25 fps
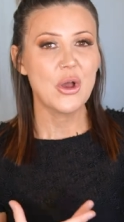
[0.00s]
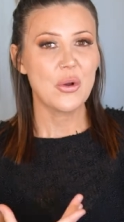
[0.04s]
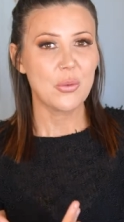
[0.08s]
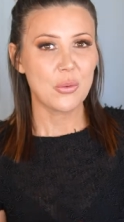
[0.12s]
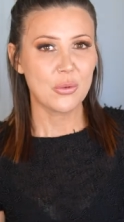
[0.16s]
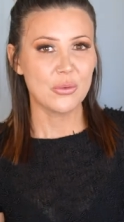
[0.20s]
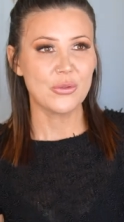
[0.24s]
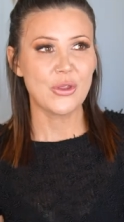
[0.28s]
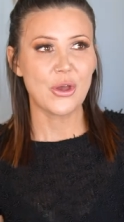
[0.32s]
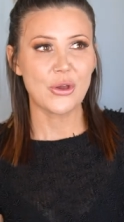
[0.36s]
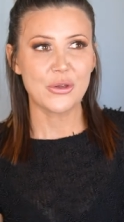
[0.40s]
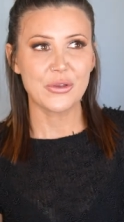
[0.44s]

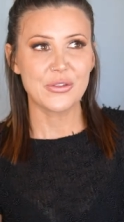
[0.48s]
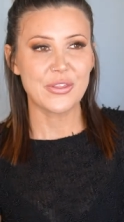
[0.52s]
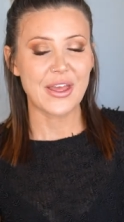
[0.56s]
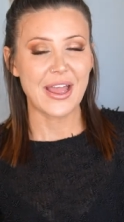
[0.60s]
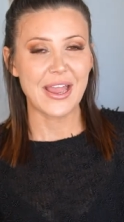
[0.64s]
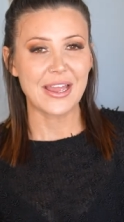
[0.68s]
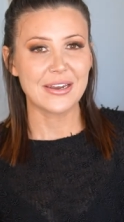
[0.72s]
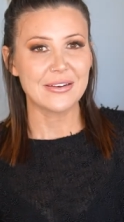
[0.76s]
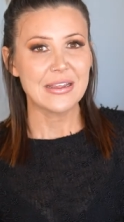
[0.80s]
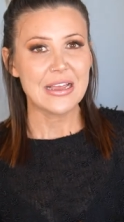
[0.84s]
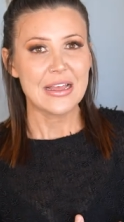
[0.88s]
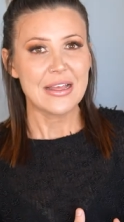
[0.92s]
will know
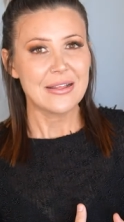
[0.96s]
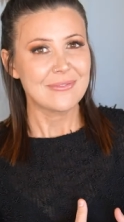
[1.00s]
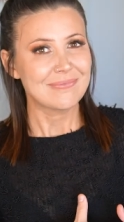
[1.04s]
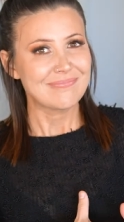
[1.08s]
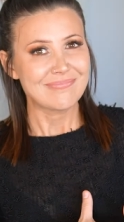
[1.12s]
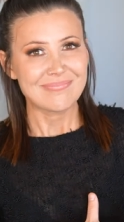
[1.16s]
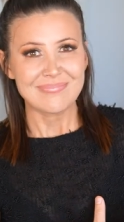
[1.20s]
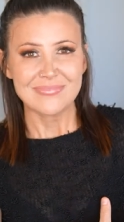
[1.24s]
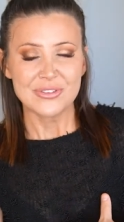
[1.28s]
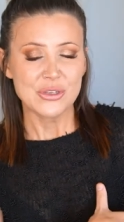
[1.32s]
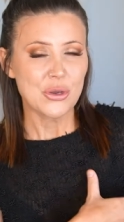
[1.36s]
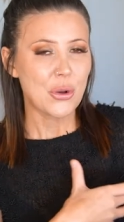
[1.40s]
that
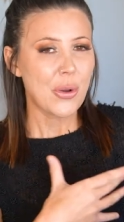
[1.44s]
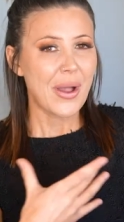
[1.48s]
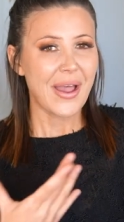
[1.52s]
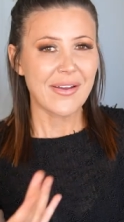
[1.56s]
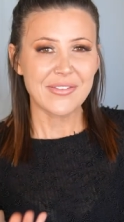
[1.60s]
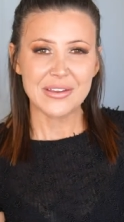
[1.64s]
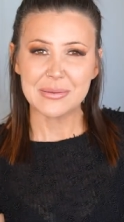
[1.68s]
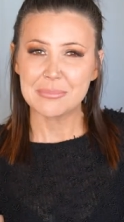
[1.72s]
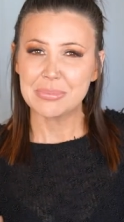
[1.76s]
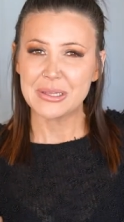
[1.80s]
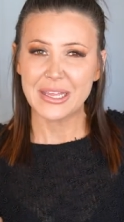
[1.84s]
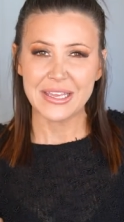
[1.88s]
you're
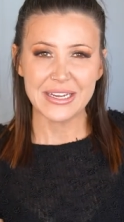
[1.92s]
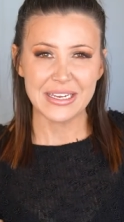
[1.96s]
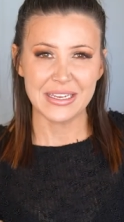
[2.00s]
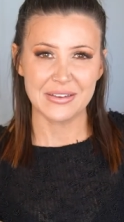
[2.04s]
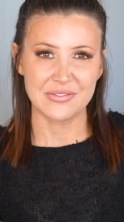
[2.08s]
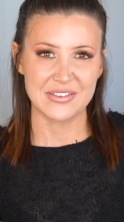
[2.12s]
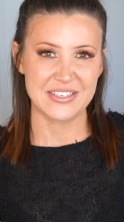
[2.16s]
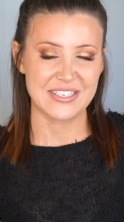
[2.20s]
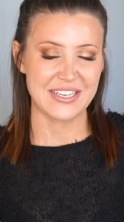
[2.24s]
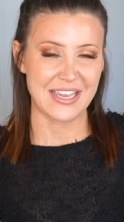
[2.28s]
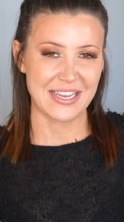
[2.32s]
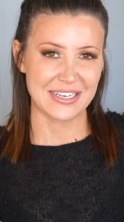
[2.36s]
having plenty
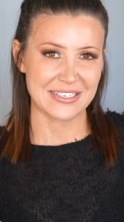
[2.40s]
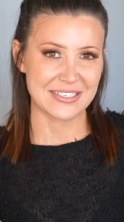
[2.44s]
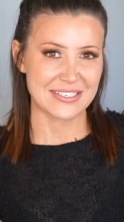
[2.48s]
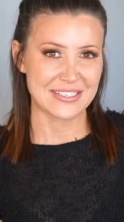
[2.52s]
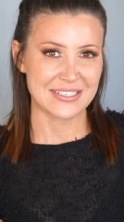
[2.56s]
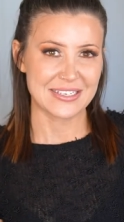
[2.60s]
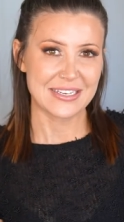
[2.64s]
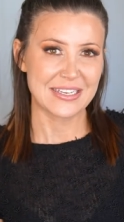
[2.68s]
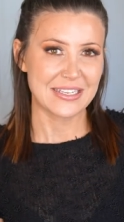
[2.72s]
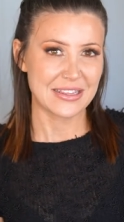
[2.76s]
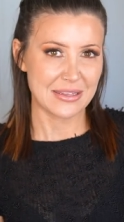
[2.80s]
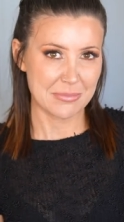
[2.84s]
of
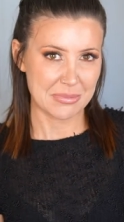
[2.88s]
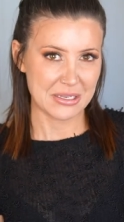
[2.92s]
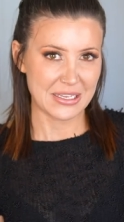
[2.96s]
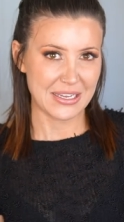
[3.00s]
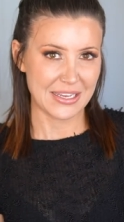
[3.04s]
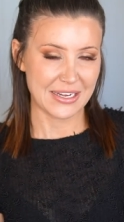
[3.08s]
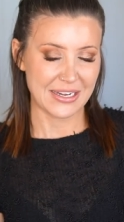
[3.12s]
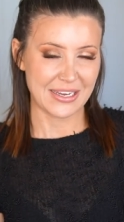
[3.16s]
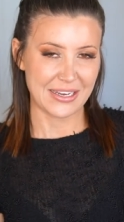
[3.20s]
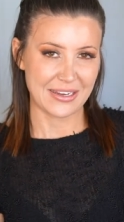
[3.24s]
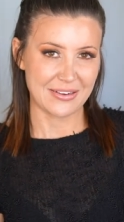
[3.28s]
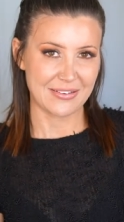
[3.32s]
sex in the
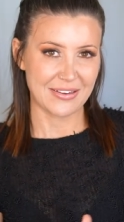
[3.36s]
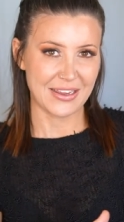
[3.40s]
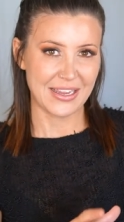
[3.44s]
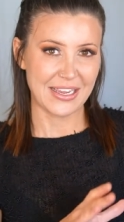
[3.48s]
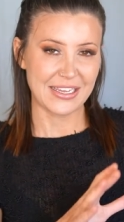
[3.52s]
beginning.